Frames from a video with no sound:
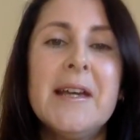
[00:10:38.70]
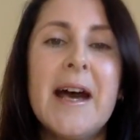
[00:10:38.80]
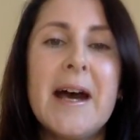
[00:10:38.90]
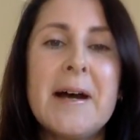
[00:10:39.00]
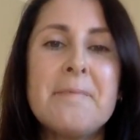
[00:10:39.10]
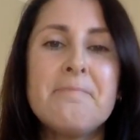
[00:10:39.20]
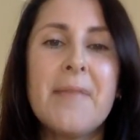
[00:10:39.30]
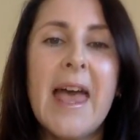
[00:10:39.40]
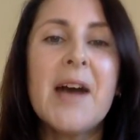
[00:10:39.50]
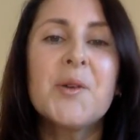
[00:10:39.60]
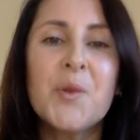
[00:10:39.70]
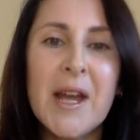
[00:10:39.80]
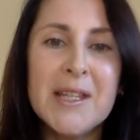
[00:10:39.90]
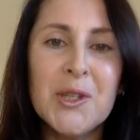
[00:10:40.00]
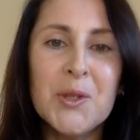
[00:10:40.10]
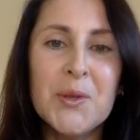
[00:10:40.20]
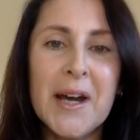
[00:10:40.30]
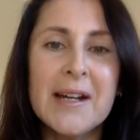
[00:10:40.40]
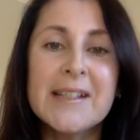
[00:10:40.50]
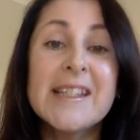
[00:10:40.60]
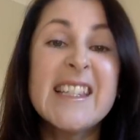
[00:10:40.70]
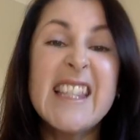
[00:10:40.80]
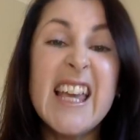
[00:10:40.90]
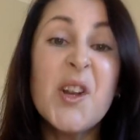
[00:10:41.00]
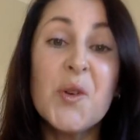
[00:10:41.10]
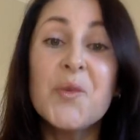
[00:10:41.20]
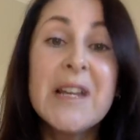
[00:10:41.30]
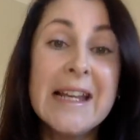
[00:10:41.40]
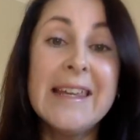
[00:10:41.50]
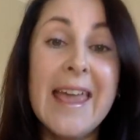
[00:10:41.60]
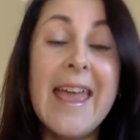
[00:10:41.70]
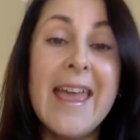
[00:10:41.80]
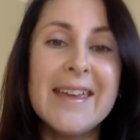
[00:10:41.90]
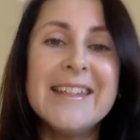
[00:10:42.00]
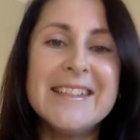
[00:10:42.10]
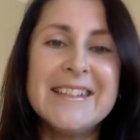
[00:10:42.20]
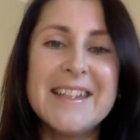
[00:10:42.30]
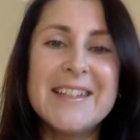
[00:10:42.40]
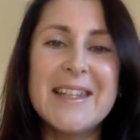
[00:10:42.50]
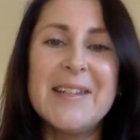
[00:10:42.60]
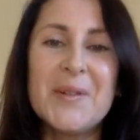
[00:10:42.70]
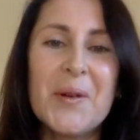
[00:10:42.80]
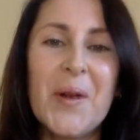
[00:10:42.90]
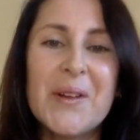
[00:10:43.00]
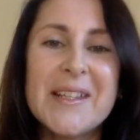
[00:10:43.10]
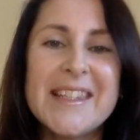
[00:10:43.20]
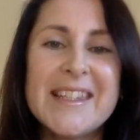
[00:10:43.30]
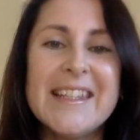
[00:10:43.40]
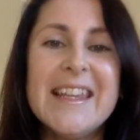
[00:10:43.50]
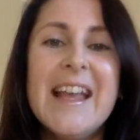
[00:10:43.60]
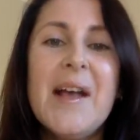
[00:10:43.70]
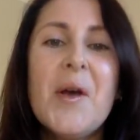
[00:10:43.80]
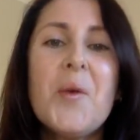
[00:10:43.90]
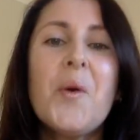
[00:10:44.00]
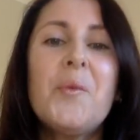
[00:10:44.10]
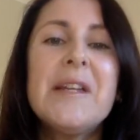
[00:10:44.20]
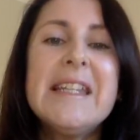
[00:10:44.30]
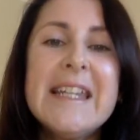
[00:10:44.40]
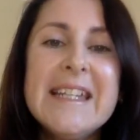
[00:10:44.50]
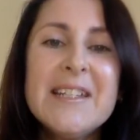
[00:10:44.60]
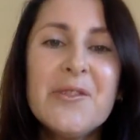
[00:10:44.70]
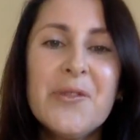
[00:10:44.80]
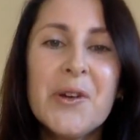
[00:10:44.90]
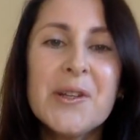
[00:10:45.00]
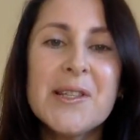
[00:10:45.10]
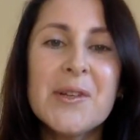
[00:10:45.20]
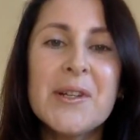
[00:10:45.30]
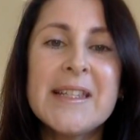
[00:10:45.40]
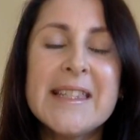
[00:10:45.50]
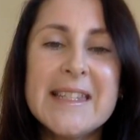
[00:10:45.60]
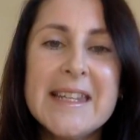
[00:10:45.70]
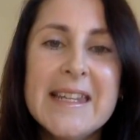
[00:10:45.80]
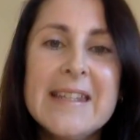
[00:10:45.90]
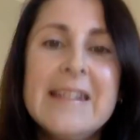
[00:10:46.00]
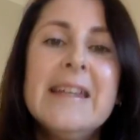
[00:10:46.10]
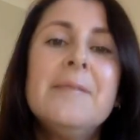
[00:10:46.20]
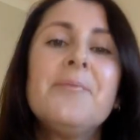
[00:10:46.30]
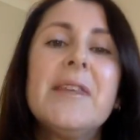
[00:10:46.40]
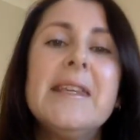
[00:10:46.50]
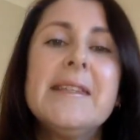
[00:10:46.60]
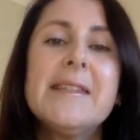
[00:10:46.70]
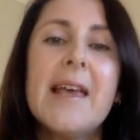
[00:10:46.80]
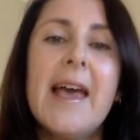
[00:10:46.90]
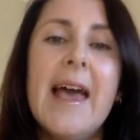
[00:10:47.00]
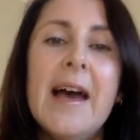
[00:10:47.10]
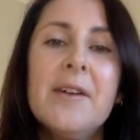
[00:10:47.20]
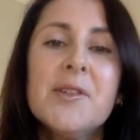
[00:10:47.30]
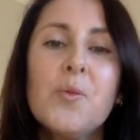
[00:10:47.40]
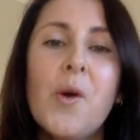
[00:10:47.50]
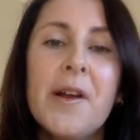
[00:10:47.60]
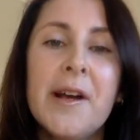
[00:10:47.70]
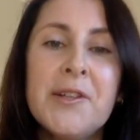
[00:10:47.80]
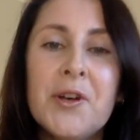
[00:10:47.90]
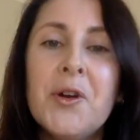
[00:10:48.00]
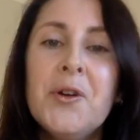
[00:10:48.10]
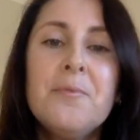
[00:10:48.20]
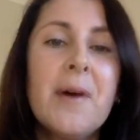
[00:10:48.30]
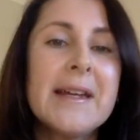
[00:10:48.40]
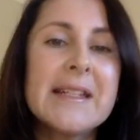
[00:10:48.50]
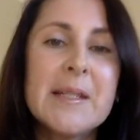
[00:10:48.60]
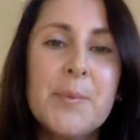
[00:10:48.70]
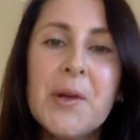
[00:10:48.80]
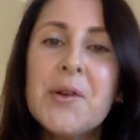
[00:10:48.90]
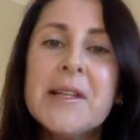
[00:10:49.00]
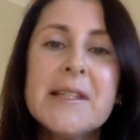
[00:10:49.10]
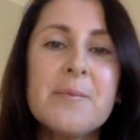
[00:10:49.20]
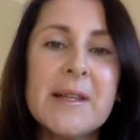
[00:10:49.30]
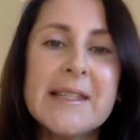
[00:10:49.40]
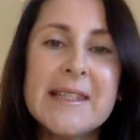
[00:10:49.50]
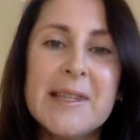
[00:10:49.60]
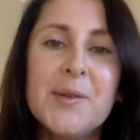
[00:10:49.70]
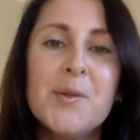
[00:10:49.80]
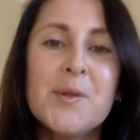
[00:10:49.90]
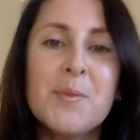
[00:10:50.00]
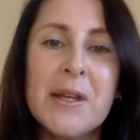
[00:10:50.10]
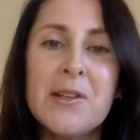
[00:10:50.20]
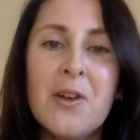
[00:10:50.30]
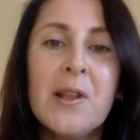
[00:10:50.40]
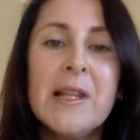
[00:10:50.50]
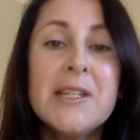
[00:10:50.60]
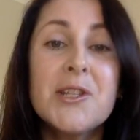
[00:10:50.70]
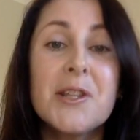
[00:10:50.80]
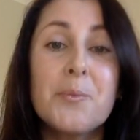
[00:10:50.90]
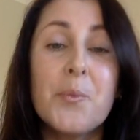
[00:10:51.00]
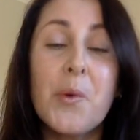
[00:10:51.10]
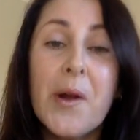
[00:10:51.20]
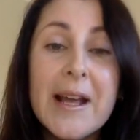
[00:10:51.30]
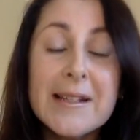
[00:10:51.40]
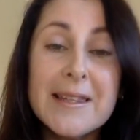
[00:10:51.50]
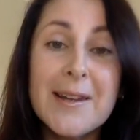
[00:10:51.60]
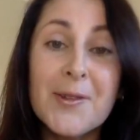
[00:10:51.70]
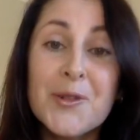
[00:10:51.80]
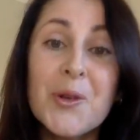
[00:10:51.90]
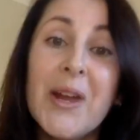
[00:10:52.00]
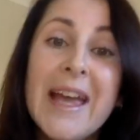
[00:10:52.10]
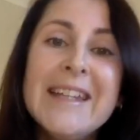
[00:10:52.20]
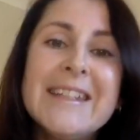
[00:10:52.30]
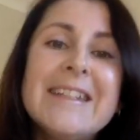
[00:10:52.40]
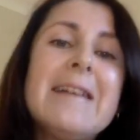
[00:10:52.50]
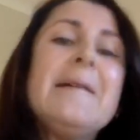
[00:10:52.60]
how great you are, because they don't really care, in all honesty. What we need to focus on instead is how does what I know, my experience, my skills, my knowledge, the product that I've created,